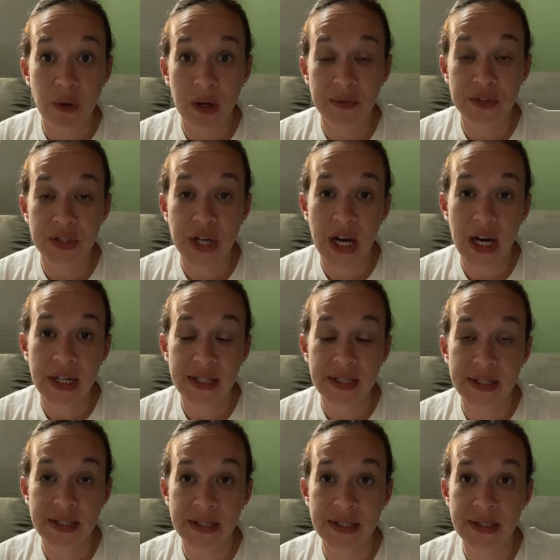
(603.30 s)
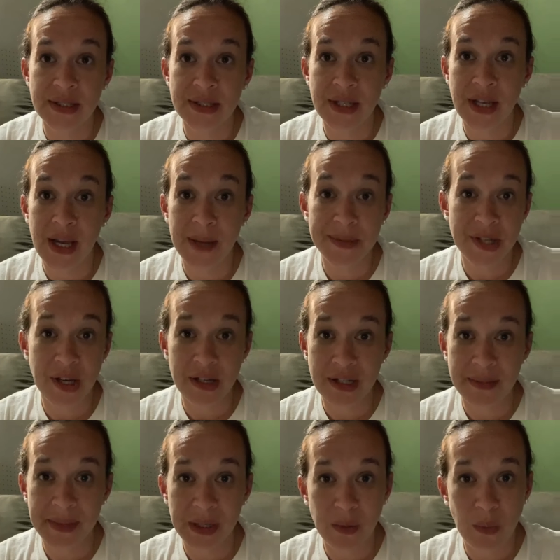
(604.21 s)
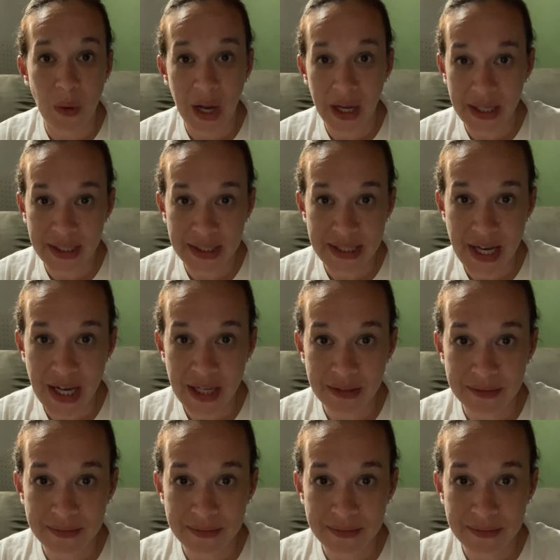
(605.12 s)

track, and I'm talking about Wyatt now.